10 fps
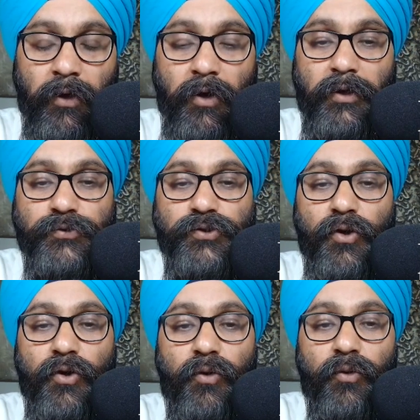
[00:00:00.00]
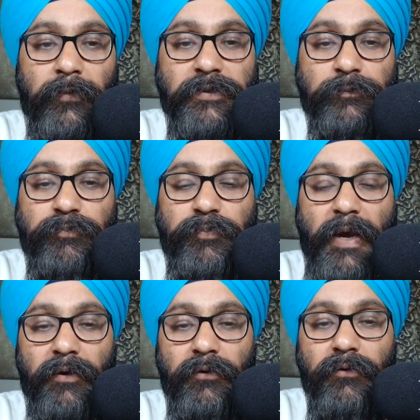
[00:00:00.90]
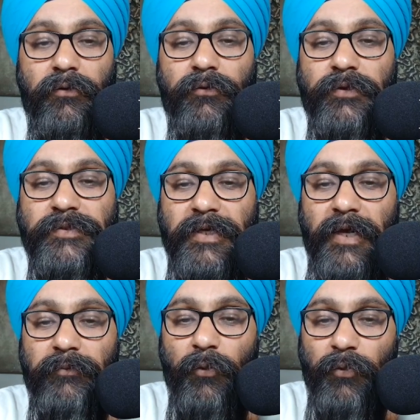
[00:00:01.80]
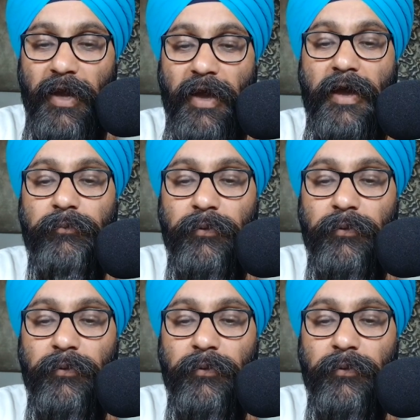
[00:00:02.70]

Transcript: All right, so that's about the time that we have.